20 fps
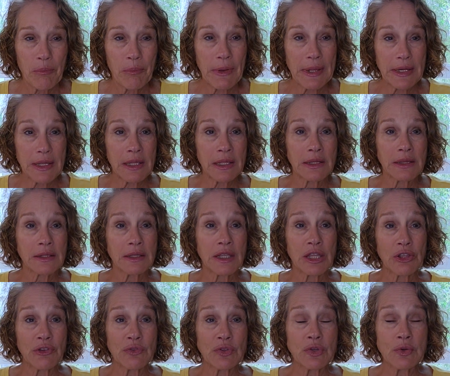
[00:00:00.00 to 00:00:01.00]
but it'll
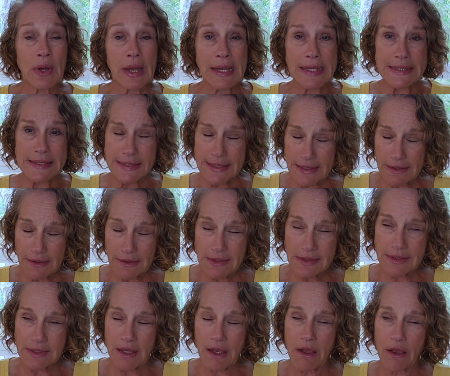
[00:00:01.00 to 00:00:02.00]
give you
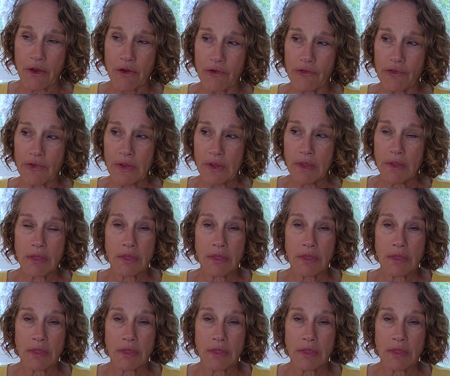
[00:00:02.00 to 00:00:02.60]
ideas of,